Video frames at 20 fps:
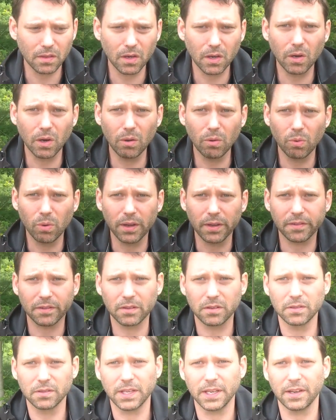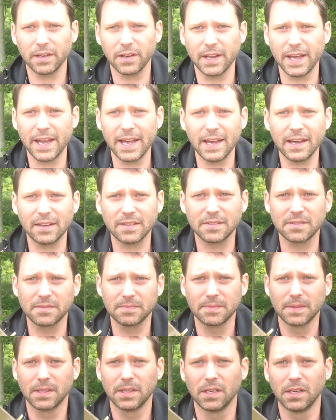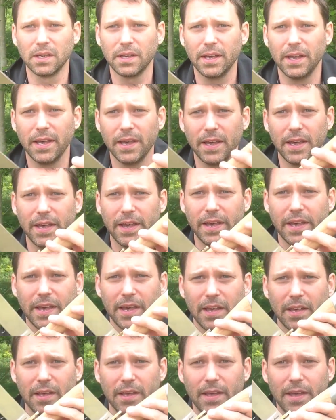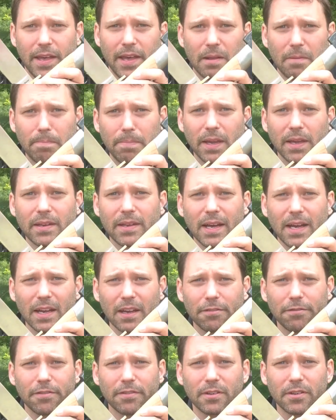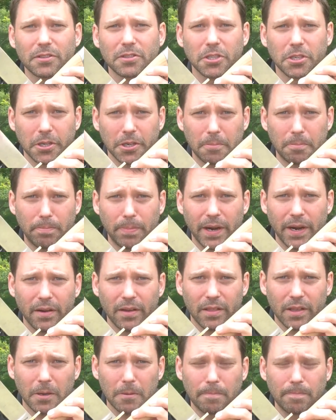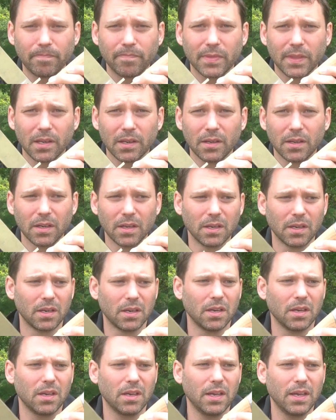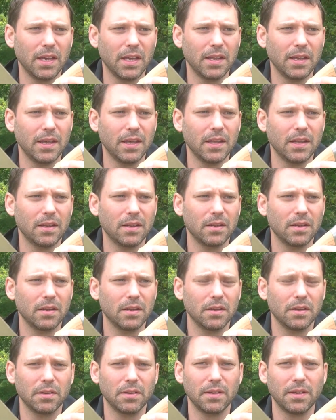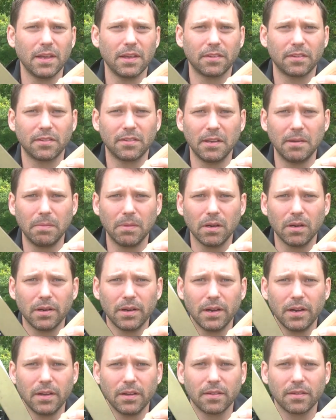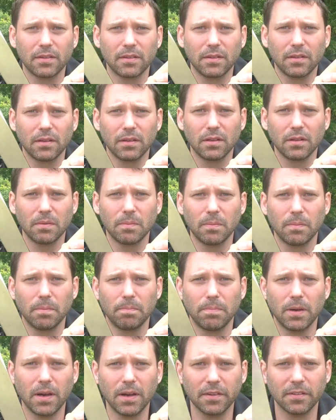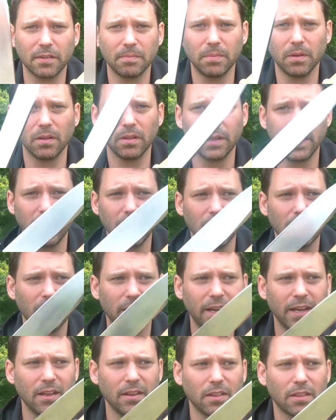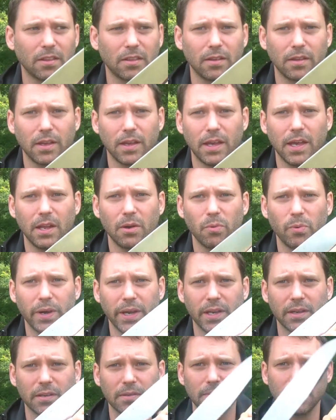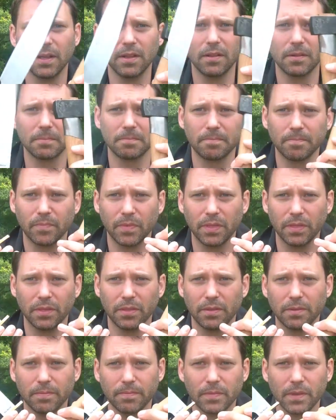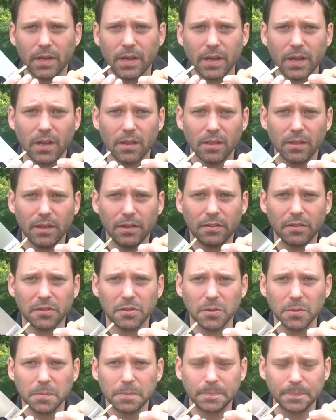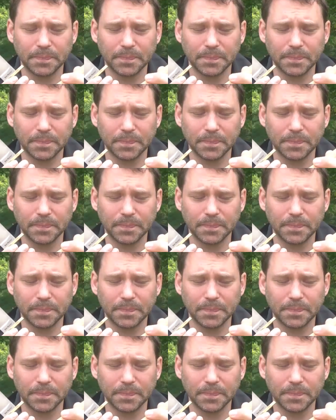goal was to take an axe and a big knife to compare them, and as similar as possible in length and weight, and I got these two.